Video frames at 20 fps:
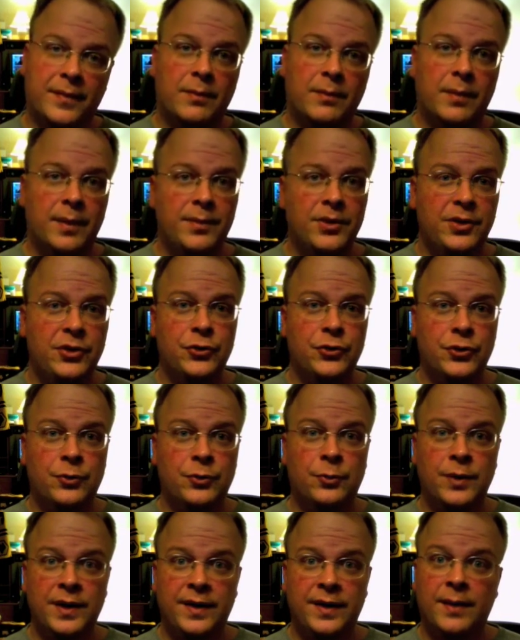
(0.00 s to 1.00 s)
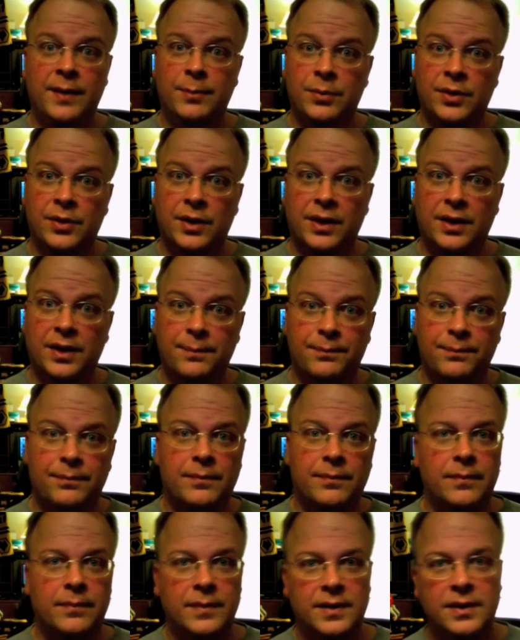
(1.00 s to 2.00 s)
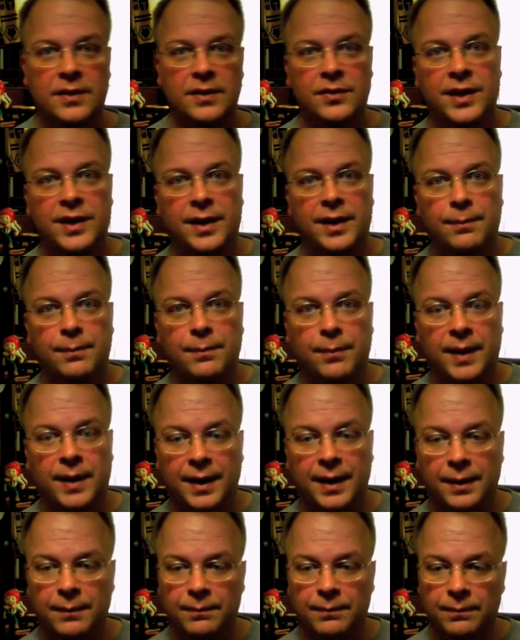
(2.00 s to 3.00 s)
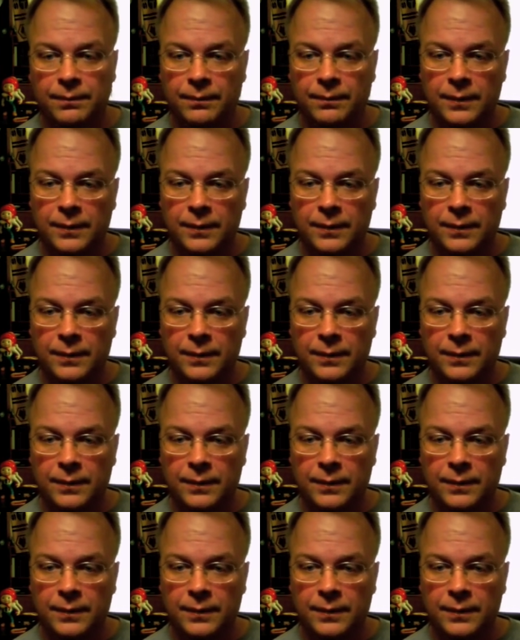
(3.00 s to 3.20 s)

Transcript: Maybe you should read that book. See ya. Bye.